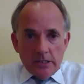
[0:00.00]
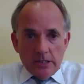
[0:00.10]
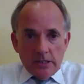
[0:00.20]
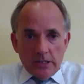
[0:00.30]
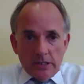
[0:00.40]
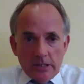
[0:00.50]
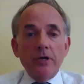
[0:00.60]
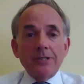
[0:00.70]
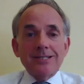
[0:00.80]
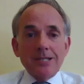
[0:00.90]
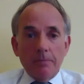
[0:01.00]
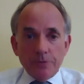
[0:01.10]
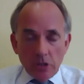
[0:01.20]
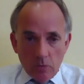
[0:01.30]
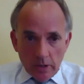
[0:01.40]
If
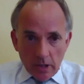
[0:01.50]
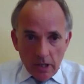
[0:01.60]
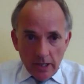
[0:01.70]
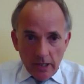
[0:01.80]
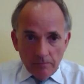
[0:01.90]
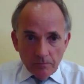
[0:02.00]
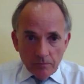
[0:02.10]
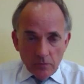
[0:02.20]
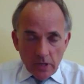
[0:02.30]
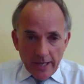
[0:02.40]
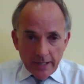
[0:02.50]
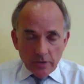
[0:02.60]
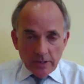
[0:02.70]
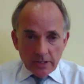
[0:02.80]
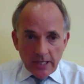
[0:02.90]
subsequently, later
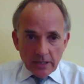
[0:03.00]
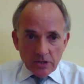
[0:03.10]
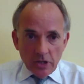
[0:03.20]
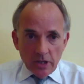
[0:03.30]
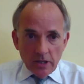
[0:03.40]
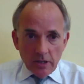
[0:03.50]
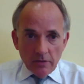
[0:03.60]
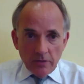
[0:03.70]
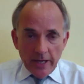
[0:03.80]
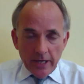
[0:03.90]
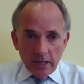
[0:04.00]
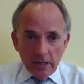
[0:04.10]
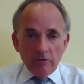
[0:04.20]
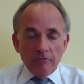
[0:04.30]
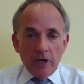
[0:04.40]
in the tax year,
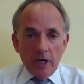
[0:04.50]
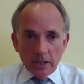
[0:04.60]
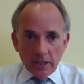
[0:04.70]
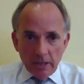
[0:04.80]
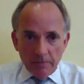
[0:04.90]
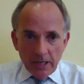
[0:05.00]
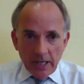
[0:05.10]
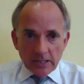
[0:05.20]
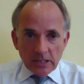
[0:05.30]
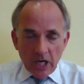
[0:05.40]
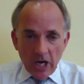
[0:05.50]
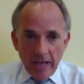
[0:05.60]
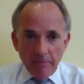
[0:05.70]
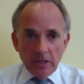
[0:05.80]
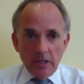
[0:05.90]
they file an EPS
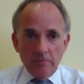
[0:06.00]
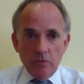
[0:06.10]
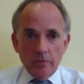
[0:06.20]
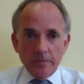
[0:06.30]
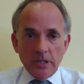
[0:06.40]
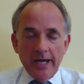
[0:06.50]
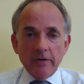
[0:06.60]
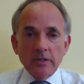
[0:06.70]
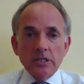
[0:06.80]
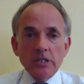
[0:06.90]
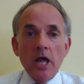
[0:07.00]
claiming the employment allowance,